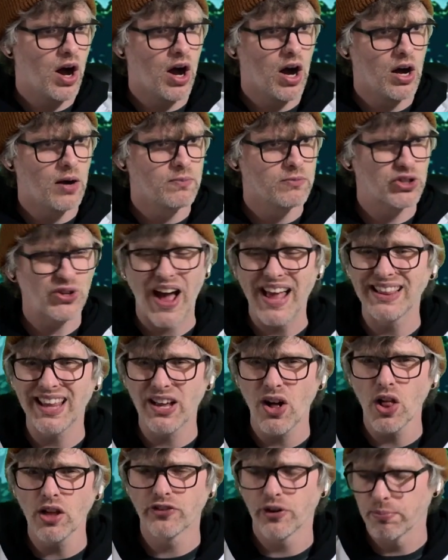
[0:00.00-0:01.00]
So I
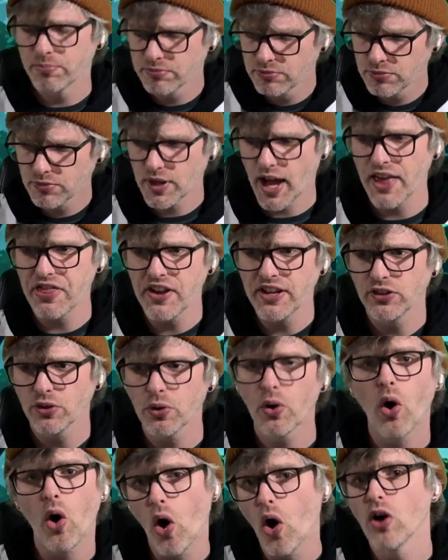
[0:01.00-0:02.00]
like all of them. I think
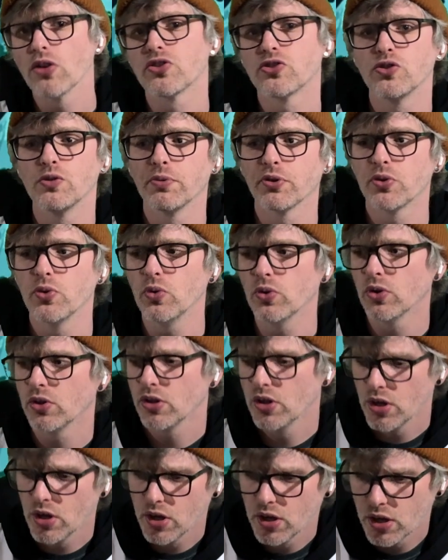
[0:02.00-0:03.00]
they're all super
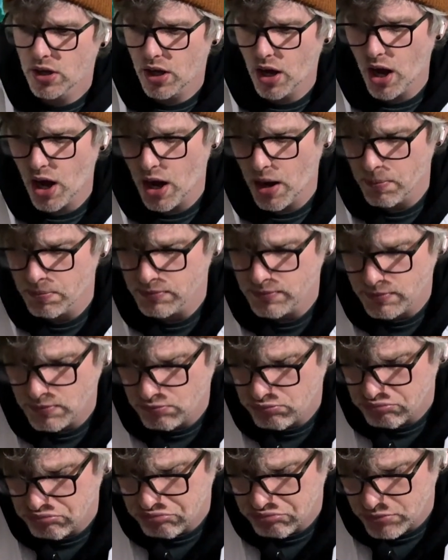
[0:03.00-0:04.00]
cool.
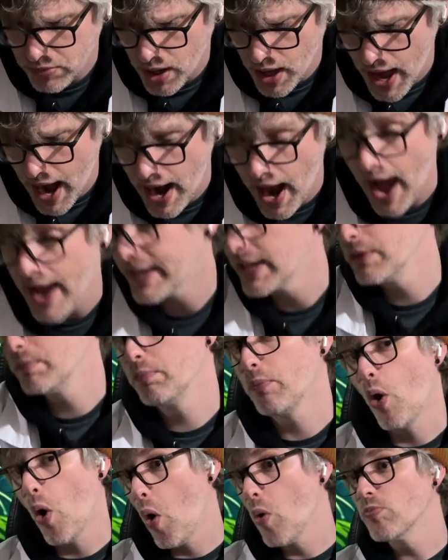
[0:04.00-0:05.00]
Um, and I
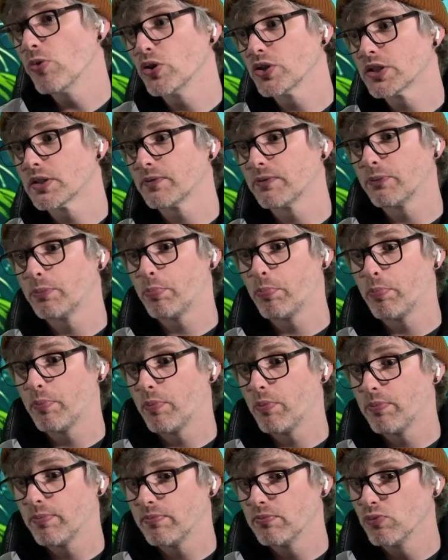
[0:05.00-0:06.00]
can almost
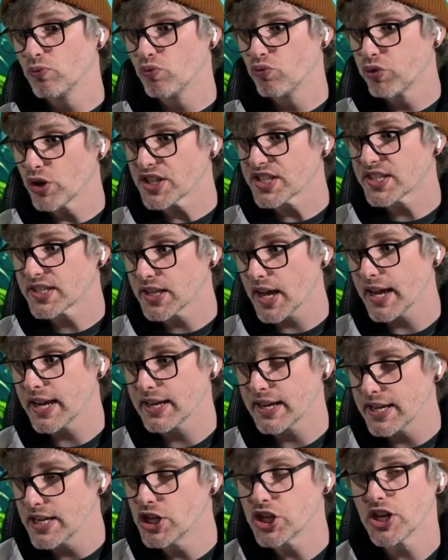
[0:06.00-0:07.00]

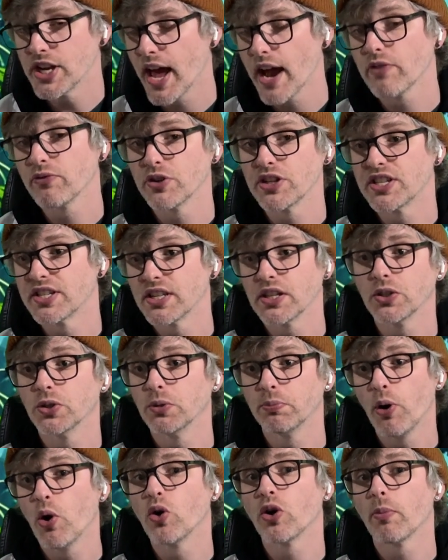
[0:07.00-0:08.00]
recite each and every
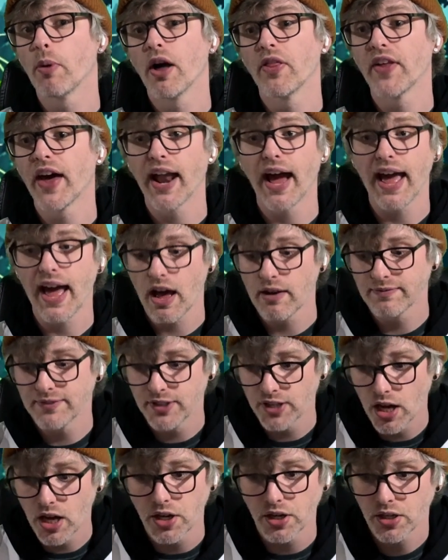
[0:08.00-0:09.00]
single Pokemon that I
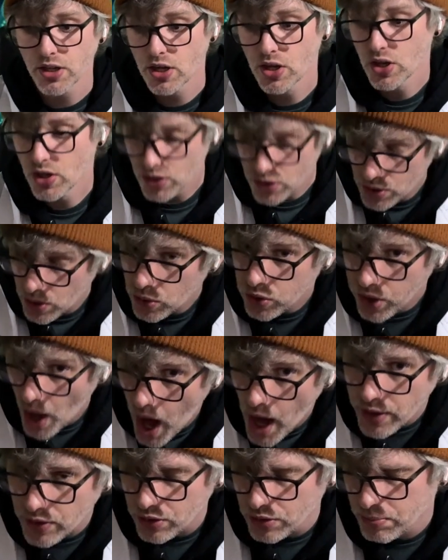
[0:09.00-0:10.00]
have done. There's a
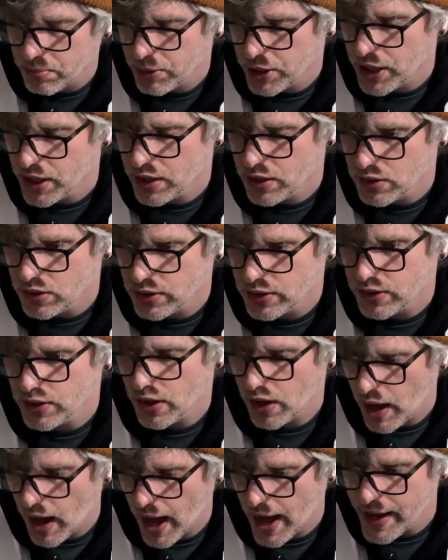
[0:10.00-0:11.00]
lot of them, but
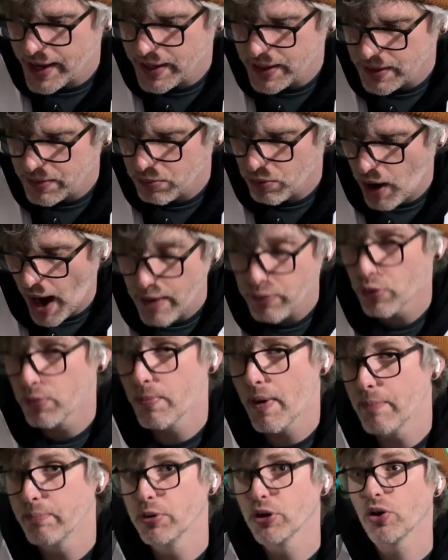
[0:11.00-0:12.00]
I
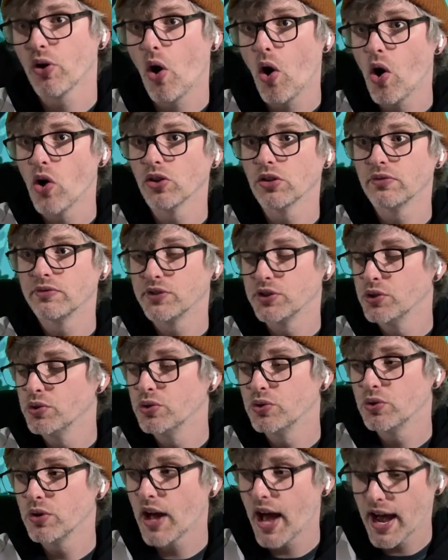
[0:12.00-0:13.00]
remember all of
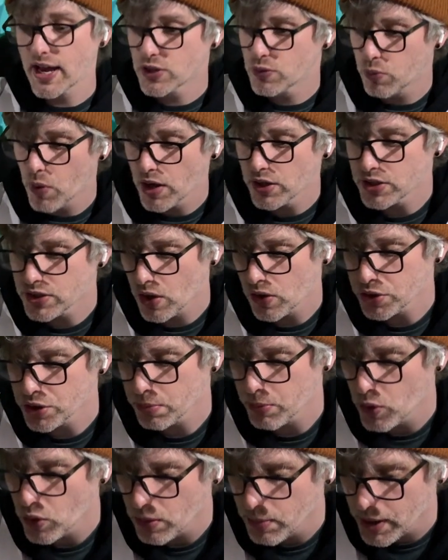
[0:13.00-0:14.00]
you as well as all
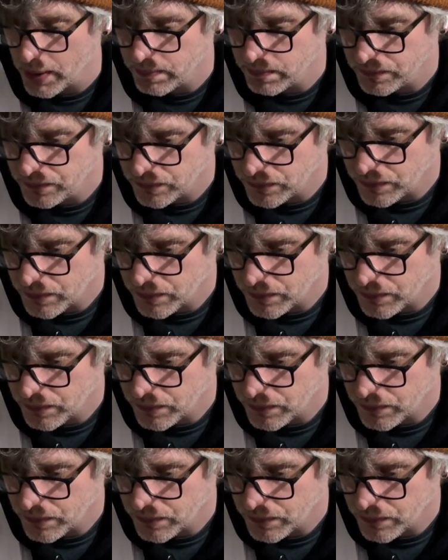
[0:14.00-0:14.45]
your Pokemon.